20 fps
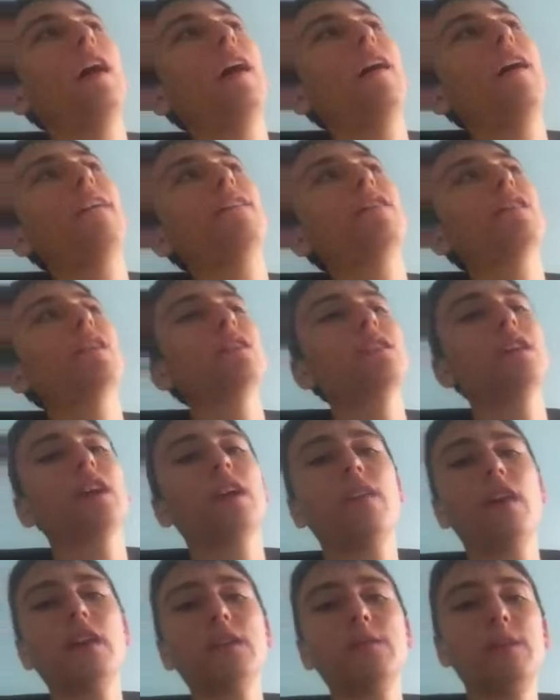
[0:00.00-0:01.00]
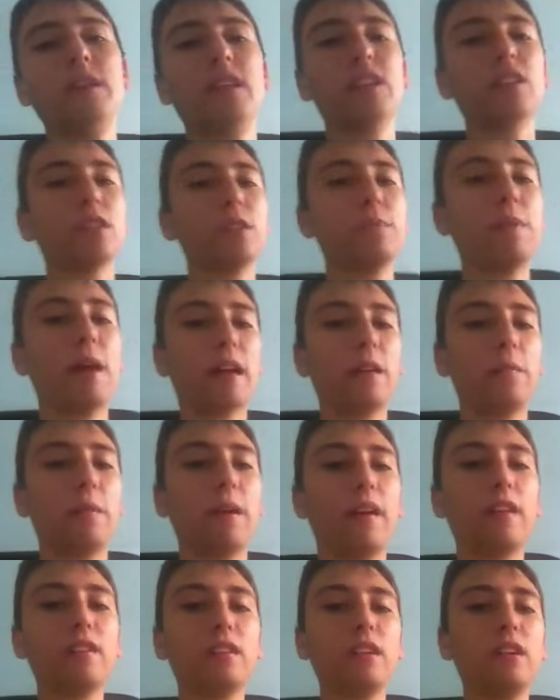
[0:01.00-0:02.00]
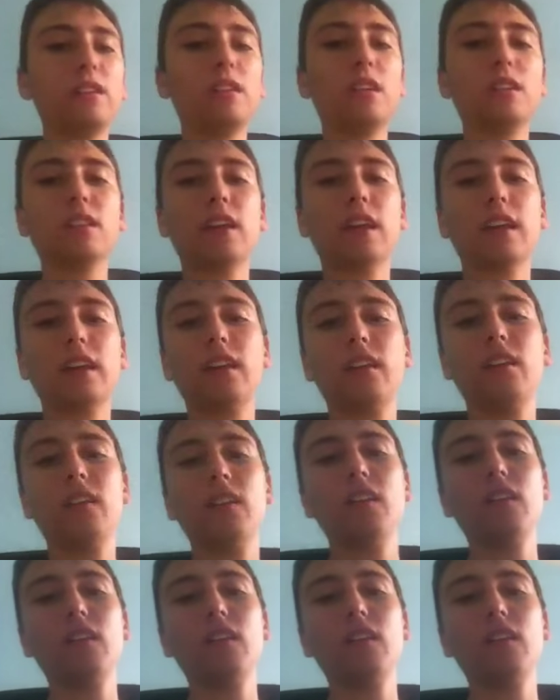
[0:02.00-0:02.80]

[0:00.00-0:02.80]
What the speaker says: I'm so sick of us being disrespected, man. It's just, like...